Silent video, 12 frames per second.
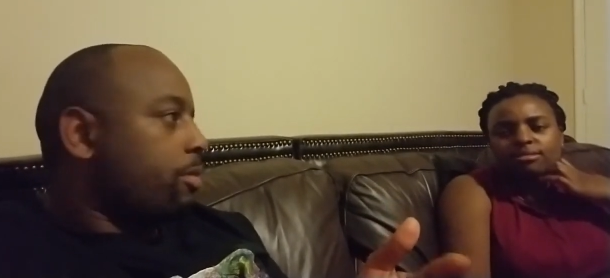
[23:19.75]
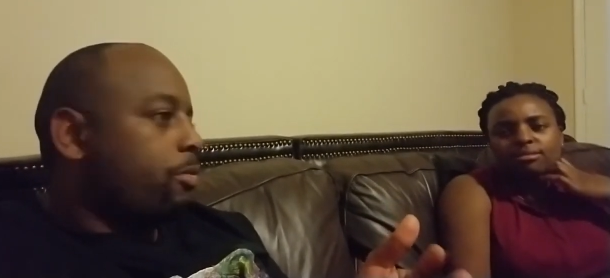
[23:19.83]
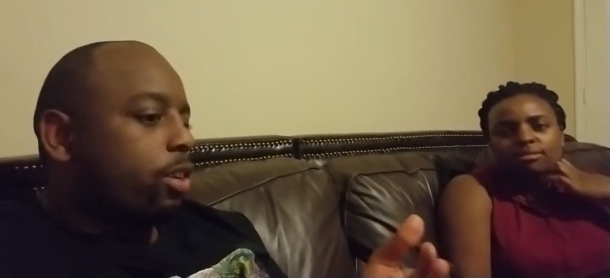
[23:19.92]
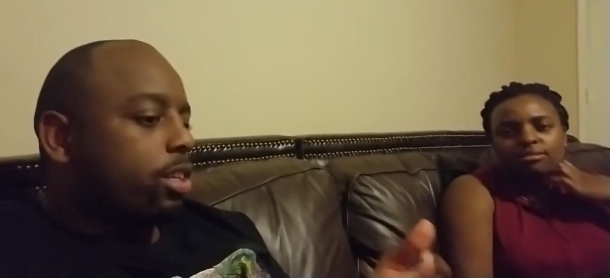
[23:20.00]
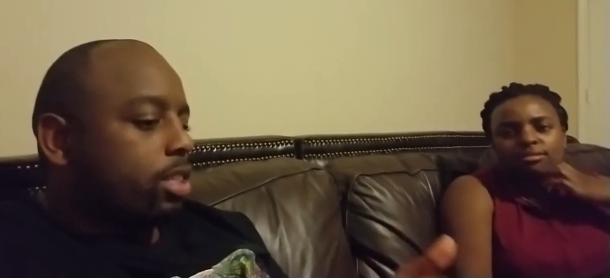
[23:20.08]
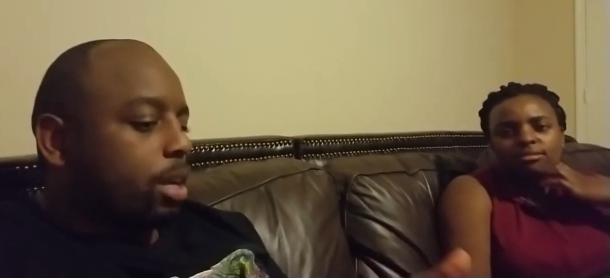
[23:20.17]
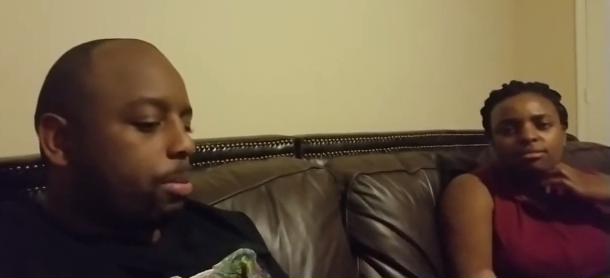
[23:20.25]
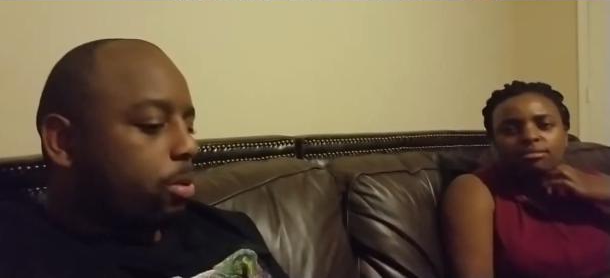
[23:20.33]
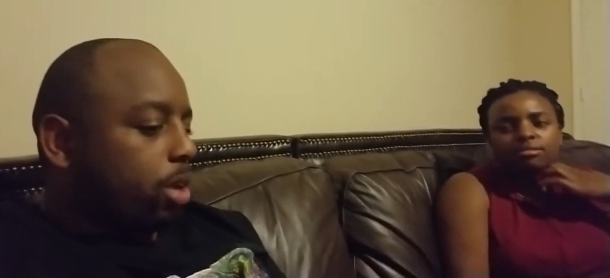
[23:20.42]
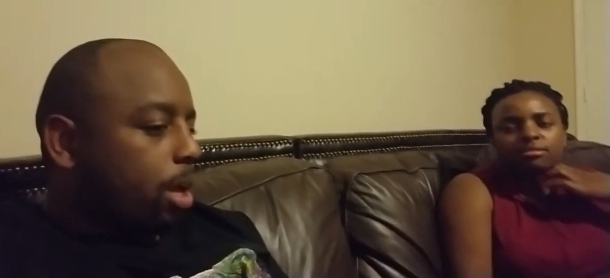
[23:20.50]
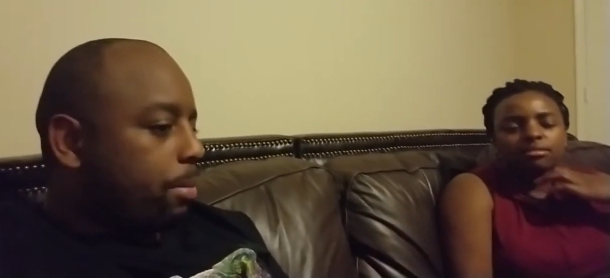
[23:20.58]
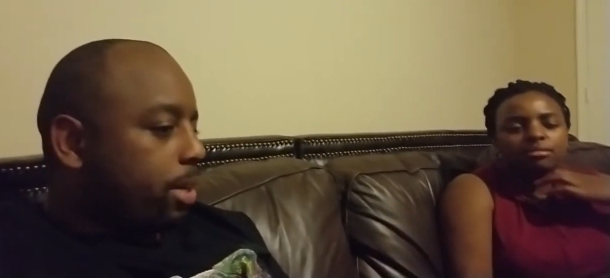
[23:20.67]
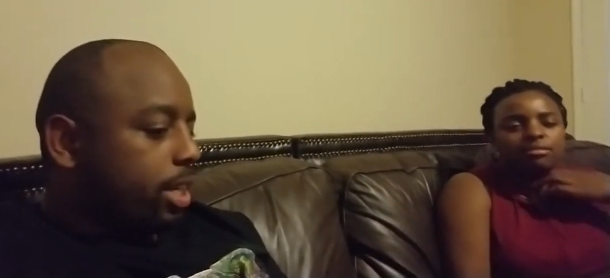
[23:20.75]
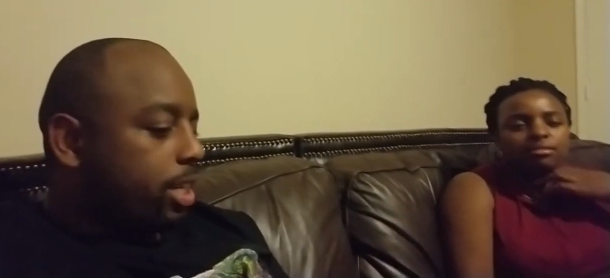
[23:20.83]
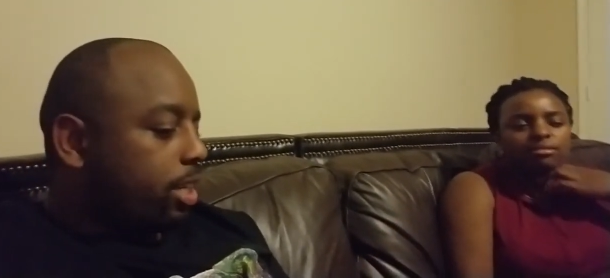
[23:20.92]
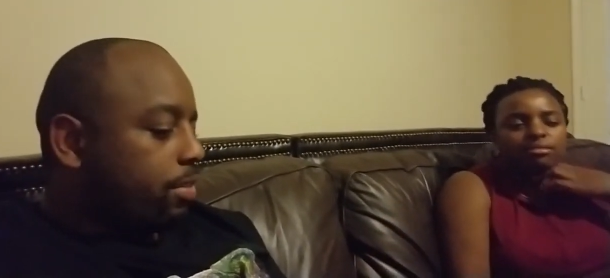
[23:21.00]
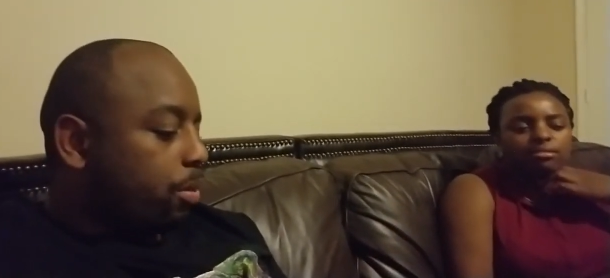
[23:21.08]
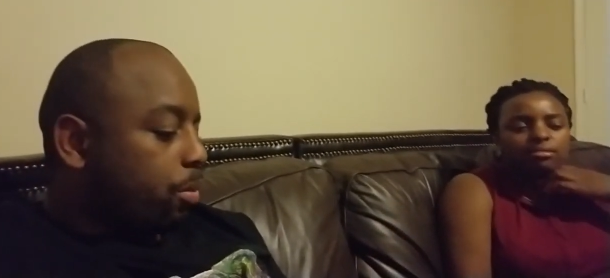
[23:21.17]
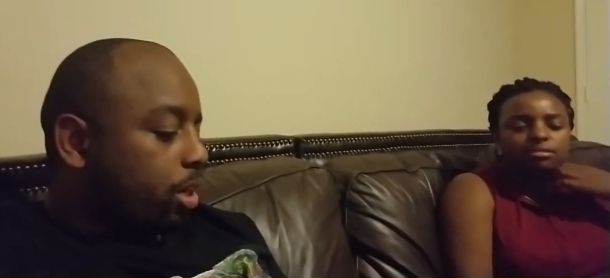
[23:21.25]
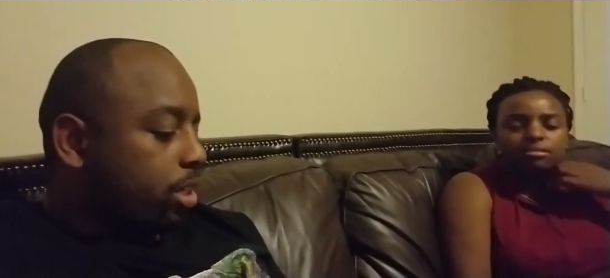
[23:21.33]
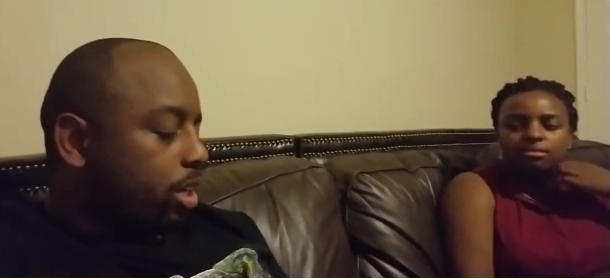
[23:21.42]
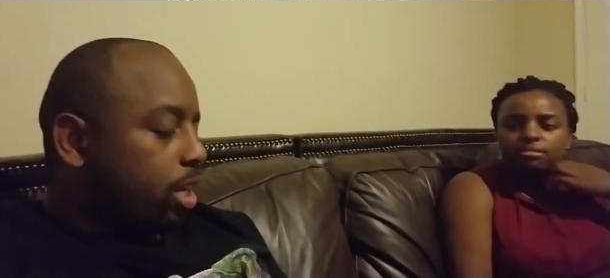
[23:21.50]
Speaker 1: For example, I mean, he didn't even want to talk